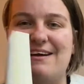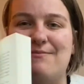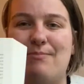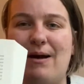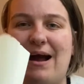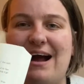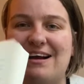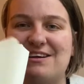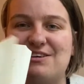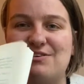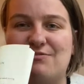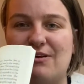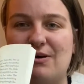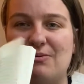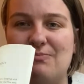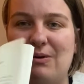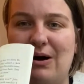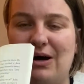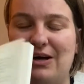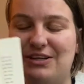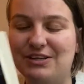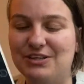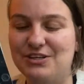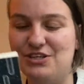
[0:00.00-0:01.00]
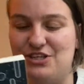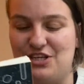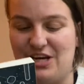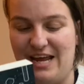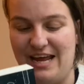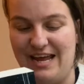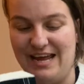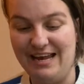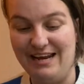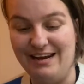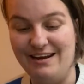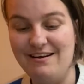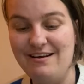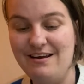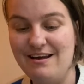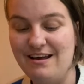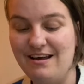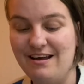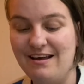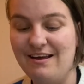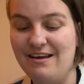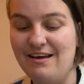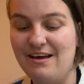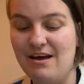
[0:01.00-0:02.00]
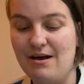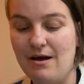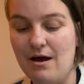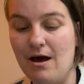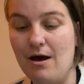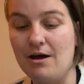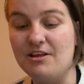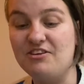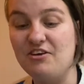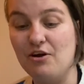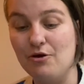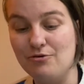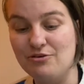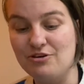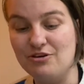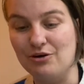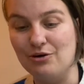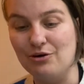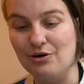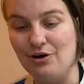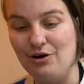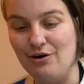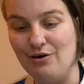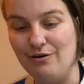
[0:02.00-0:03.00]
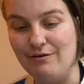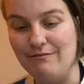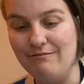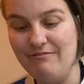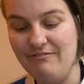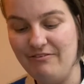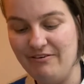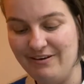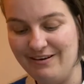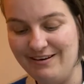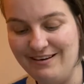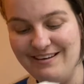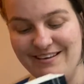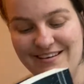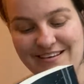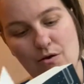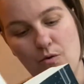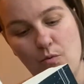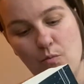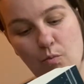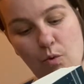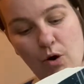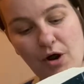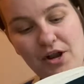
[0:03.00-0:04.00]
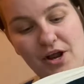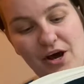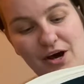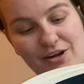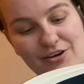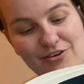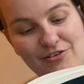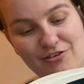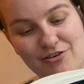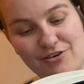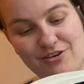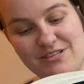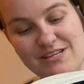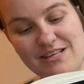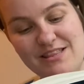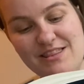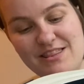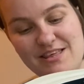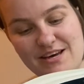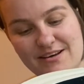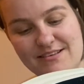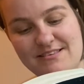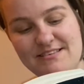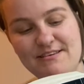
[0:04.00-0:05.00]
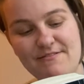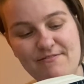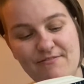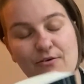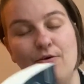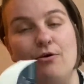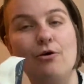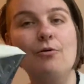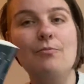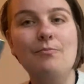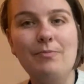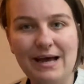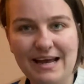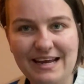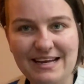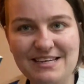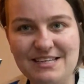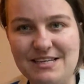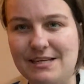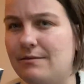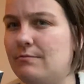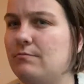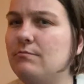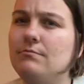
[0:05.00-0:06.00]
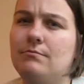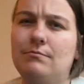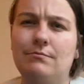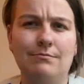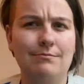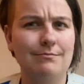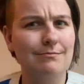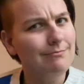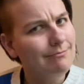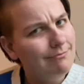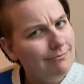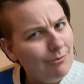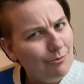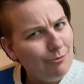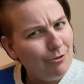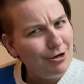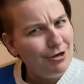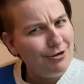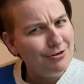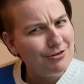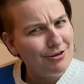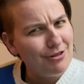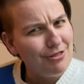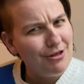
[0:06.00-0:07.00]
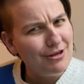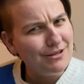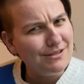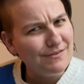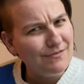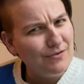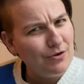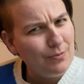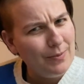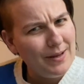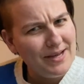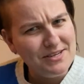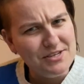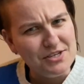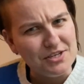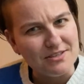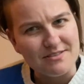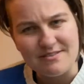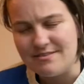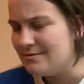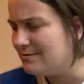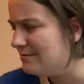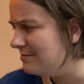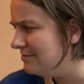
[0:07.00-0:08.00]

packed a real punch in a total of 134 pages. 134 pages.